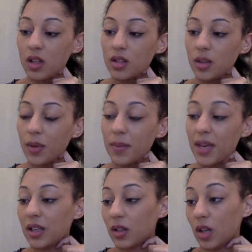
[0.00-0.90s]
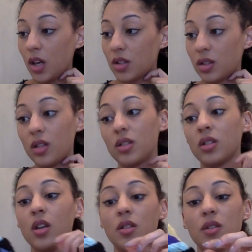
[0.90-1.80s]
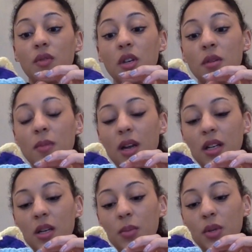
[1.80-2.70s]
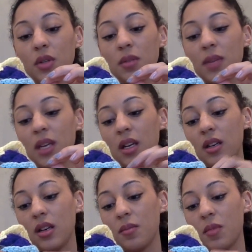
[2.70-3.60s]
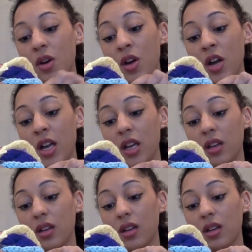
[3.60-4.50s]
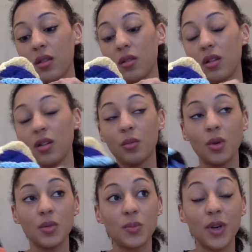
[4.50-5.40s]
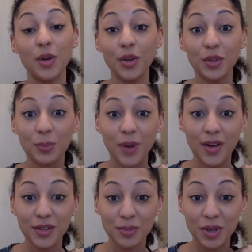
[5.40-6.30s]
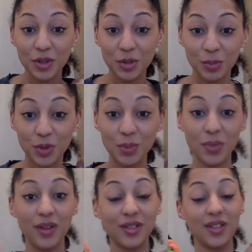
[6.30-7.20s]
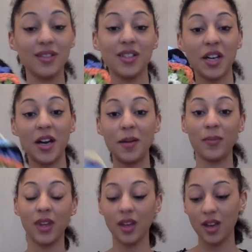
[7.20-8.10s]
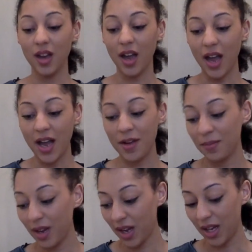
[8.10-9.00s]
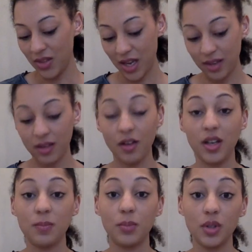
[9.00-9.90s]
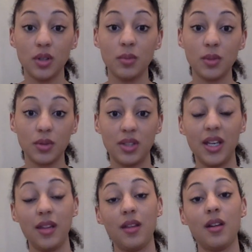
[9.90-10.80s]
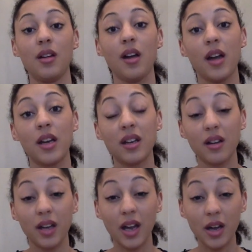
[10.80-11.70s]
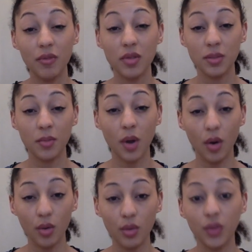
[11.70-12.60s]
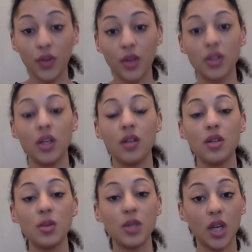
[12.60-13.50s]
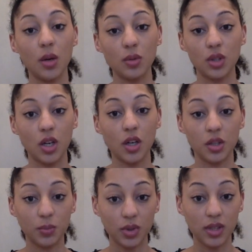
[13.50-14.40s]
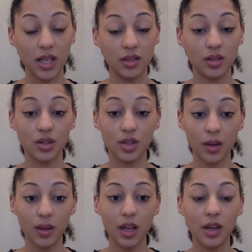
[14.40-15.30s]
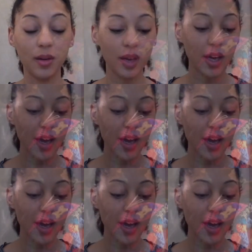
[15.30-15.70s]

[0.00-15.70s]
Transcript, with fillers: So I made lots and lots and lots of them, and I put them in my, what was my Ugg box, my Ugg boot box at the time, and then I put them all together. And I have some old photos which I will start to put in to show you.